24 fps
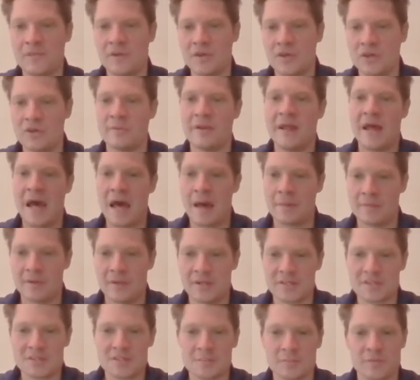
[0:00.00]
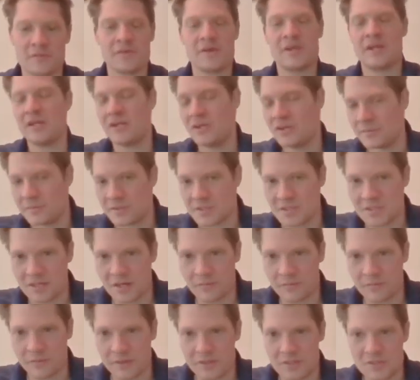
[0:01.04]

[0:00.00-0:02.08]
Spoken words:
human happiness, preventing human suffering.